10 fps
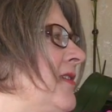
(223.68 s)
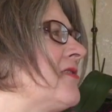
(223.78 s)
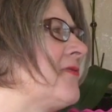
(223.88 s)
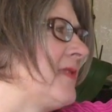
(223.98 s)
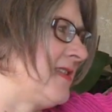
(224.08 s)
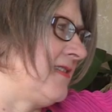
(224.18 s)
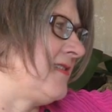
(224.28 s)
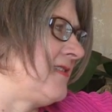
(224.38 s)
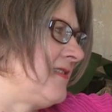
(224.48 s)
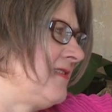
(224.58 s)
and it's
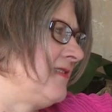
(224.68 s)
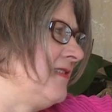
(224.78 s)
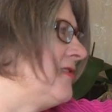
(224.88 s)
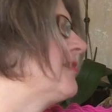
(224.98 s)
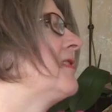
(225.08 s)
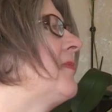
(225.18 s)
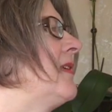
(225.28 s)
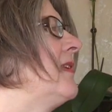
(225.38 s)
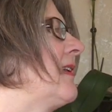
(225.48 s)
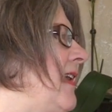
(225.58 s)
recent. It's just
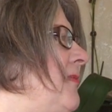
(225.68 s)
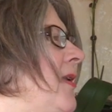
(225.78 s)
something that came